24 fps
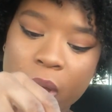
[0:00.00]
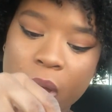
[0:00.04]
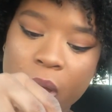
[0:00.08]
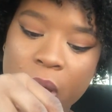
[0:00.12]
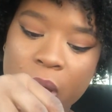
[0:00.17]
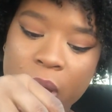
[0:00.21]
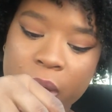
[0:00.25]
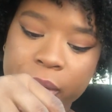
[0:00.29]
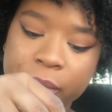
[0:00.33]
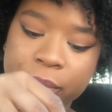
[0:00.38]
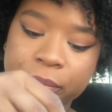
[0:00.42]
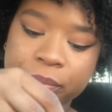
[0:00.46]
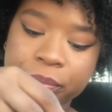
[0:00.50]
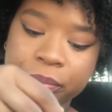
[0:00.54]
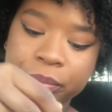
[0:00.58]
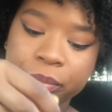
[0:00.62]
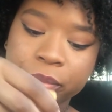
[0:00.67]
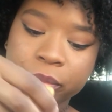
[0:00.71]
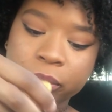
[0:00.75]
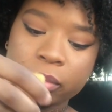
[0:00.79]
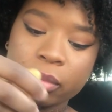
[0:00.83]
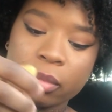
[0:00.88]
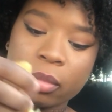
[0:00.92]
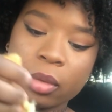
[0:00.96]
And
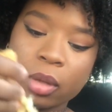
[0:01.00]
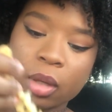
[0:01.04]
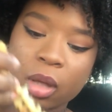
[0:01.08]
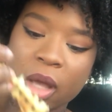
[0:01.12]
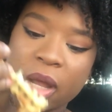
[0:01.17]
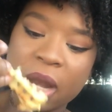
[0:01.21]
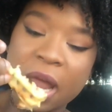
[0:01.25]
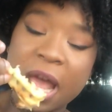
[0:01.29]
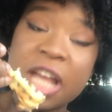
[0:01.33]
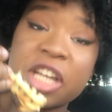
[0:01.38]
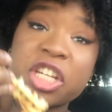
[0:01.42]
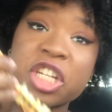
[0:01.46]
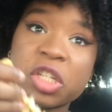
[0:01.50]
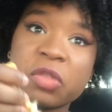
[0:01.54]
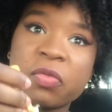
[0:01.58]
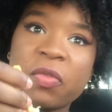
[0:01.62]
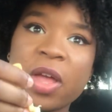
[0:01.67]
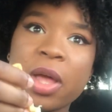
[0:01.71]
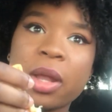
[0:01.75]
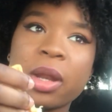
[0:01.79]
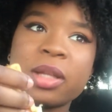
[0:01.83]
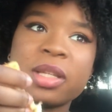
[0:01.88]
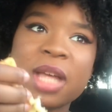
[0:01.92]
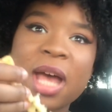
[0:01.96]
I had just
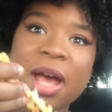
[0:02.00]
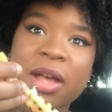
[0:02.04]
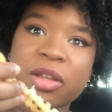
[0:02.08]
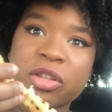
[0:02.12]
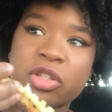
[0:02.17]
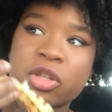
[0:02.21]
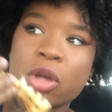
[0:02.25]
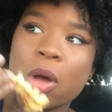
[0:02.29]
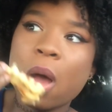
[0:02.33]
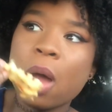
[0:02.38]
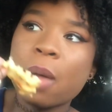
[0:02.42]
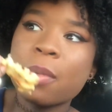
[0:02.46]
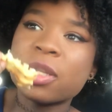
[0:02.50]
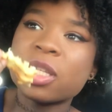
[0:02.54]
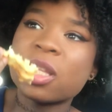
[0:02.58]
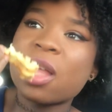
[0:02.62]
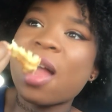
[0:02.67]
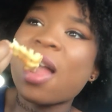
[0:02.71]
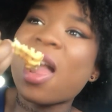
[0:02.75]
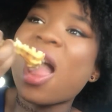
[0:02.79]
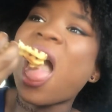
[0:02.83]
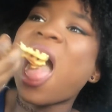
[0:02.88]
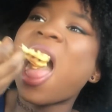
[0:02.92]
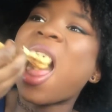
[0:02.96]
failed a test, so I was
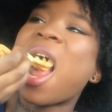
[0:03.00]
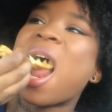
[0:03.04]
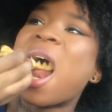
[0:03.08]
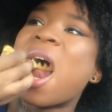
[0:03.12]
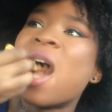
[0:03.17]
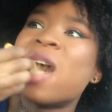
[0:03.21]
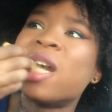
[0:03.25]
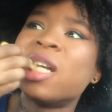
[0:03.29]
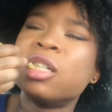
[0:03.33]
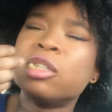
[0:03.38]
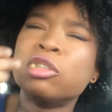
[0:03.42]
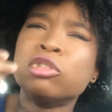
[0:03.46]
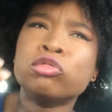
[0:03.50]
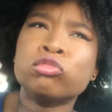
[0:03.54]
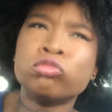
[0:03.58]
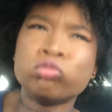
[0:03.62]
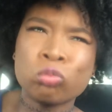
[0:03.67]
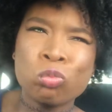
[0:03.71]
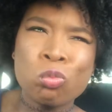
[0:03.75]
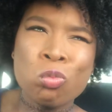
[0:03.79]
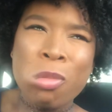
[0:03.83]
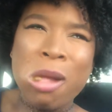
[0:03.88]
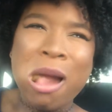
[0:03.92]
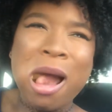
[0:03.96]
like,
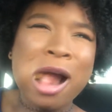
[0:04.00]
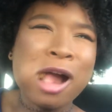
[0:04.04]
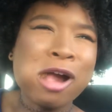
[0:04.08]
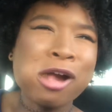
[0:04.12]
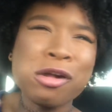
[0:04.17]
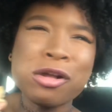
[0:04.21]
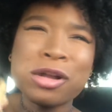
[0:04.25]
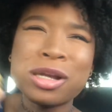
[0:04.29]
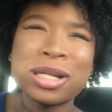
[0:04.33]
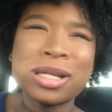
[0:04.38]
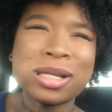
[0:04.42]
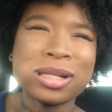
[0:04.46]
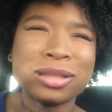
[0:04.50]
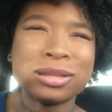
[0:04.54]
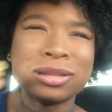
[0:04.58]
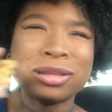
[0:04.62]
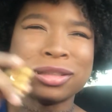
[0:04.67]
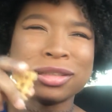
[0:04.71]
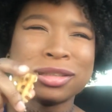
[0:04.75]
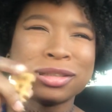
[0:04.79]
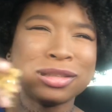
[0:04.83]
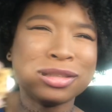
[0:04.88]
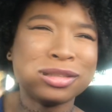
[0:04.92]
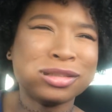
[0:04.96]
I already have
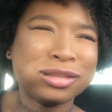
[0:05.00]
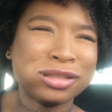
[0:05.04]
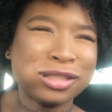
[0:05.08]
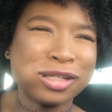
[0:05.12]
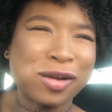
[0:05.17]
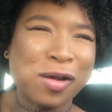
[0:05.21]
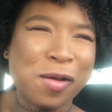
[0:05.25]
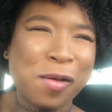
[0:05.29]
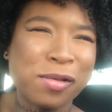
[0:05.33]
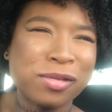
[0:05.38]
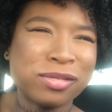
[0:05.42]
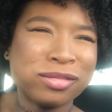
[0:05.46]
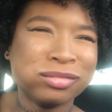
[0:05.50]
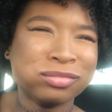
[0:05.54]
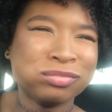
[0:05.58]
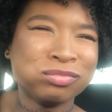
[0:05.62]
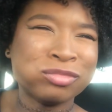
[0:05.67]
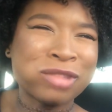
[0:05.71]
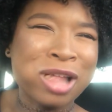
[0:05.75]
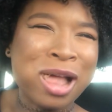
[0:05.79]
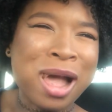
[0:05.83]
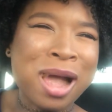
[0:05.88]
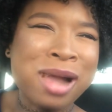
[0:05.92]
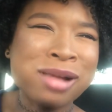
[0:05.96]
a 62.
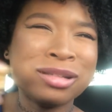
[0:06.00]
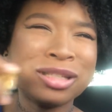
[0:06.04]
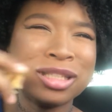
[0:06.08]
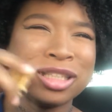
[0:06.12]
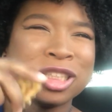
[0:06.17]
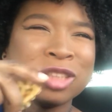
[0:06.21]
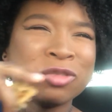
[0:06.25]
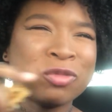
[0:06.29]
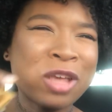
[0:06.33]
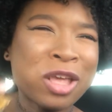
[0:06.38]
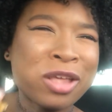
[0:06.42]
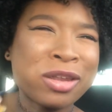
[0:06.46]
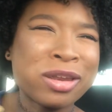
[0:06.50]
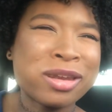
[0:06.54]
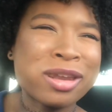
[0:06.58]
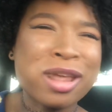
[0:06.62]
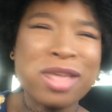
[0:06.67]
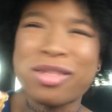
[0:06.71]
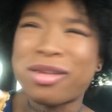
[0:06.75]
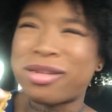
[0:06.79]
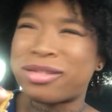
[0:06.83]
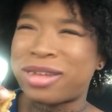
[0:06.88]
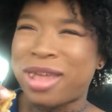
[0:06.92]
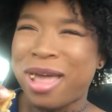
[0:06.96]
I just failed
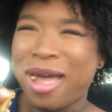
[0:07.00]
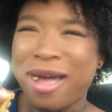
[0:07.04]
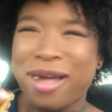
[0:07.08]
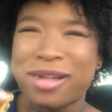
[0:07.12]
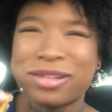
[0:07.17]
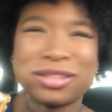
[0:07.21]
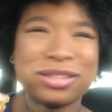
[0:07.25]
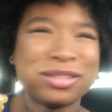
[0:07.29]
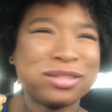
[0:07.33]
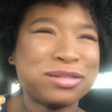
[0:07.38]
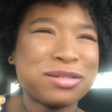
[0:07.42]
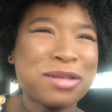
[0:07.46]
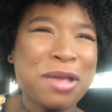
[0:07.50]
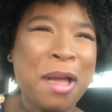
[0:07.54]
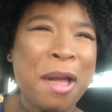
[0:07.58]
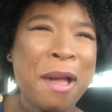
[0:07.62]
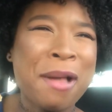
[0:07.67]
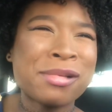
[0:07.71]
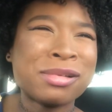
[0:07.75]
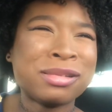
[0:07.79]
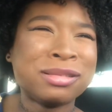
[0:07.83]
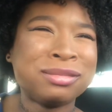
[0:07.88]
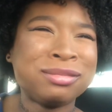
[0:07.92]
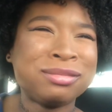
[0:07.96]
another test. This
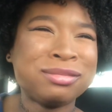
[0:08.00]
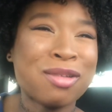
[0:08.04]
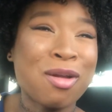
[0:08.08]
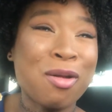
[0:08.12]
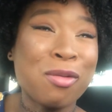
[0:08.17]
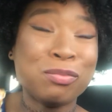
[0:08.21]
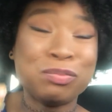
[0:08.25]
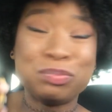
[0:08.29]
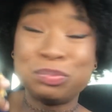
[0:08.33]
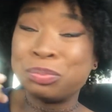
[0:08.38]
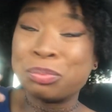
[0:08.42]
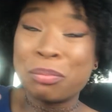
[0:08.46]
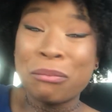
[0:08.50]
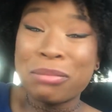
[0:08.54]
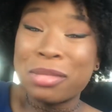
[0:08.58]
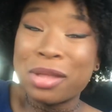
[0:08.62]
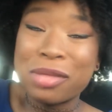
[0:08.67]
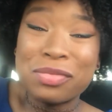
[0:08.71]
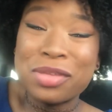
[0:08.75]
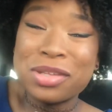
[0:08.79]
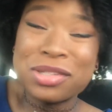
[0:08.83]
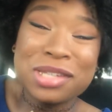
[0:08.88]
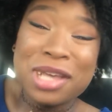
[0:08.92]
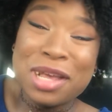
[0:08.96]

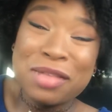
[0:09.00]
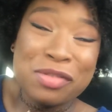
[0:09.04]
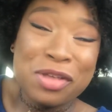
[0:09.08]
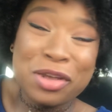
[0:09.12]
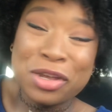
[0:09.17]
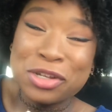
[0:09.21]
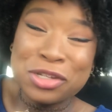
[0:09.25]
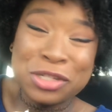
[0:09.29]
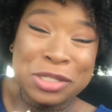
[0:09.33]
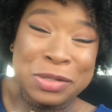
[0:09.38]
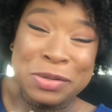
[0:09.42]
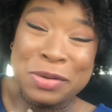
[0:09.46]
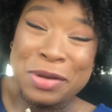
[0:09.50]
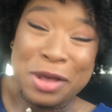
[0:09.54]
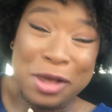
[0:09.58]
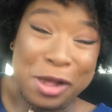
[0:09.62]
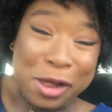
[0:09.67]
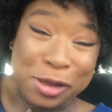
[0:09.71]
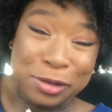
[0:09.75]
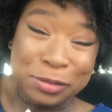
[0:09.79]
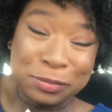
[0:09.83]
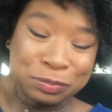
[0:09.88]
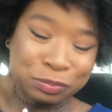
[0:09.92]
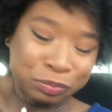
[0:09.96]
ain't looking too
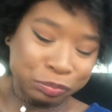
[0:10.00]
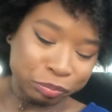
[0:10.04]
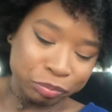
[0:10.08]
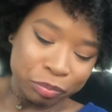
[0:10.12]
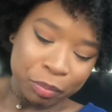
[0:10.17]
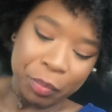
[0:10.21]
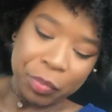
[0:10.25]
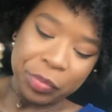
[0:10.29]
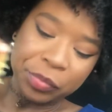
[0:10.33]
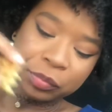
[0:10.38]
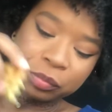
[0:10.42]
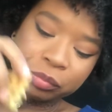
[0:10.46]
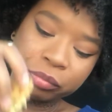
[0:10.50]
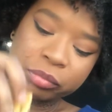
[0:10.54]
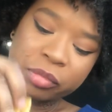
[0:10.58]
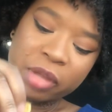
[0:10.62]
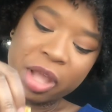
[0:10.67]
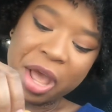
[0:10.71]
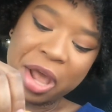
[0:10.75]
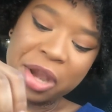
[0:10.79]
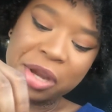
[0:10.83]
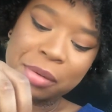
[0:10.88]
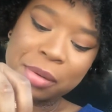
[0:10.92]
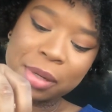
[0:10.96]
good.
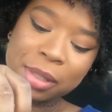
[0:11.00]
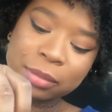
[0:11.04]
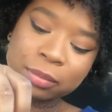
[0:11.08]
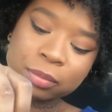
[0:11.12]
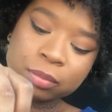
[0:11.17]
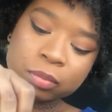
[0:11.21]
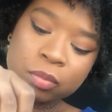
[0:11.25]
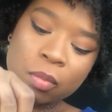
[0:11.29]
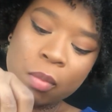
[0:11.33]
Anyway,